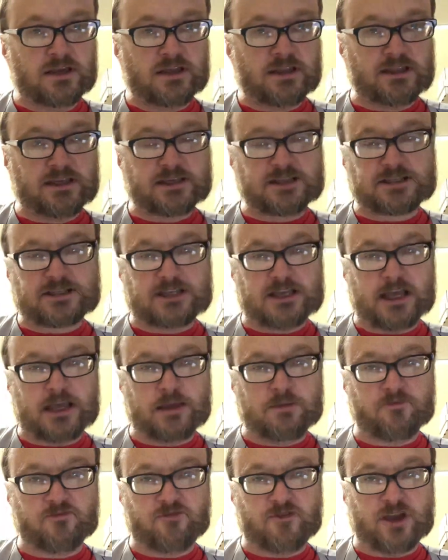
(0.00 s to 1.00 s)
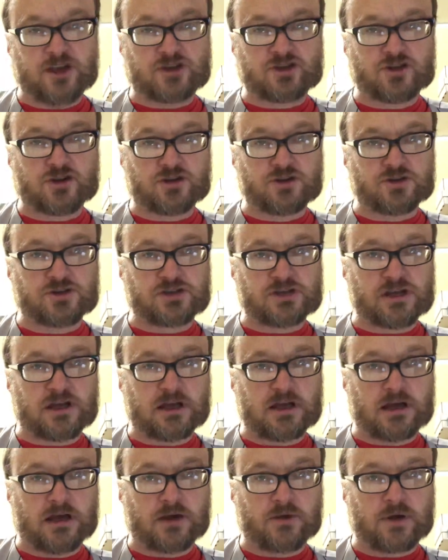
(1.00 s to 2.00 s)
This team features
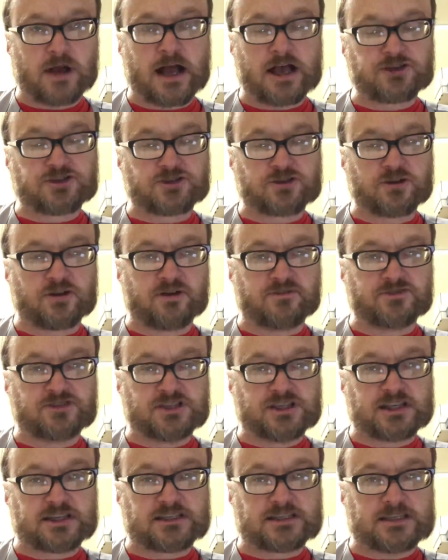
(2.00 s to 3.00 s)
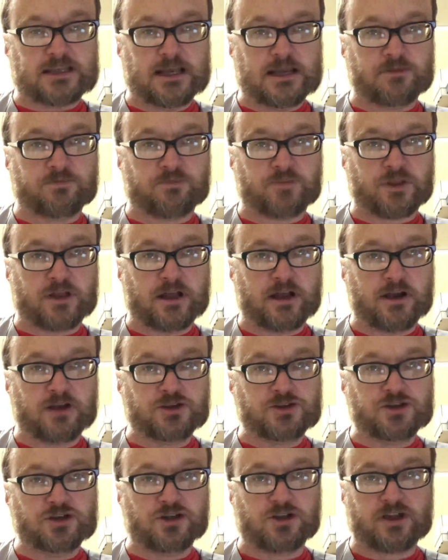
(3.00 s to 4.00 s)
a roster of 16
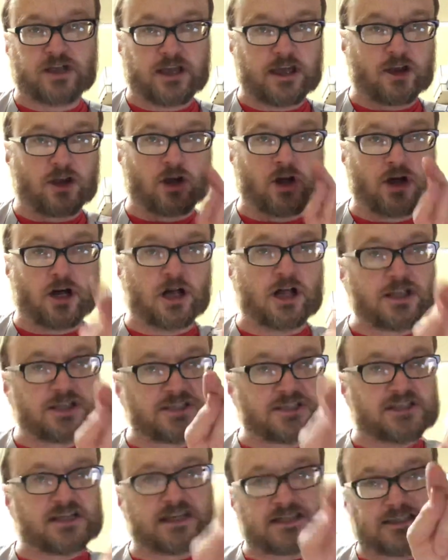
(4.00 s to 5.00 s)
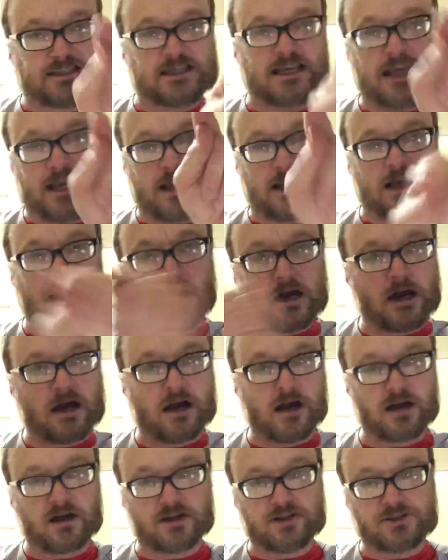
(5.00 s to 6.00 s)
players. You'll get all 16
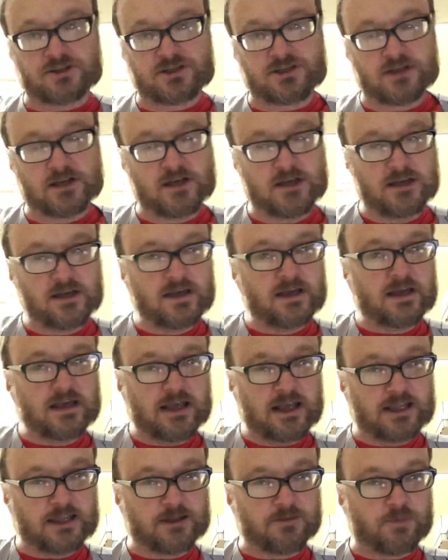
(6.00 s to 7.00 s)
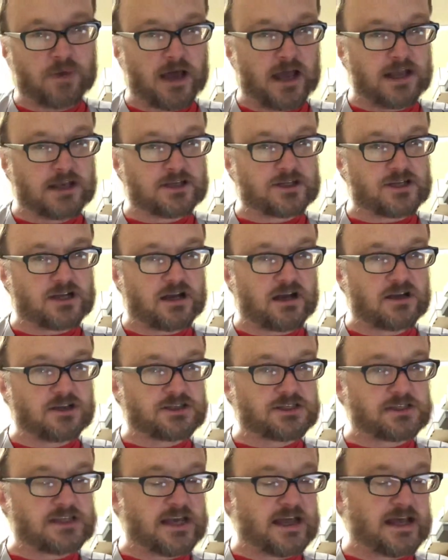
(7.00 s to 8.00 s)
cards in the Pine Tar
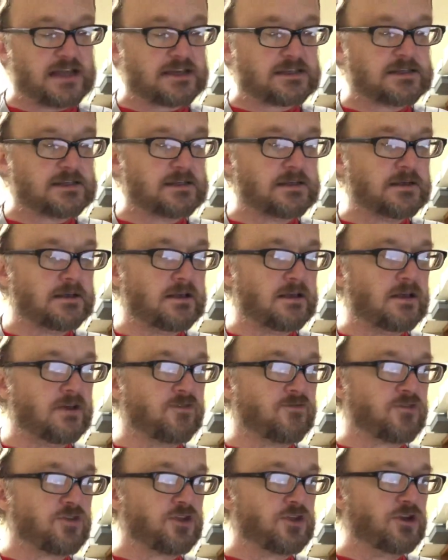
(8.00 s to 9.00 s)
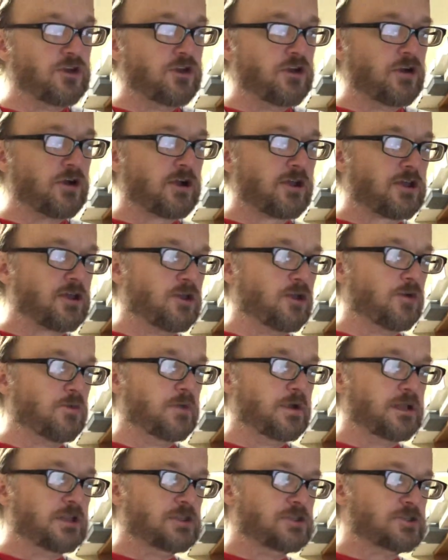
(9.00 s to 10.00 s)
set for the New York
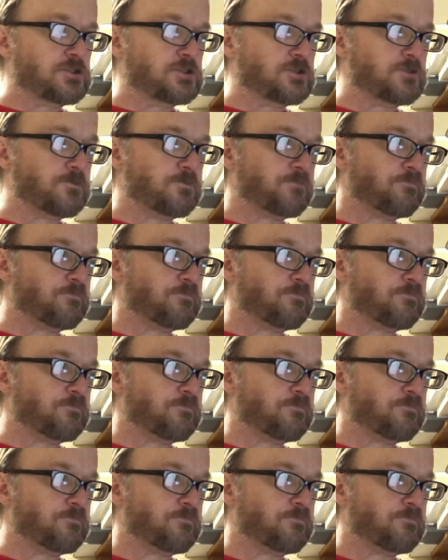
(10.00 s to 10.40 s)
Cubans.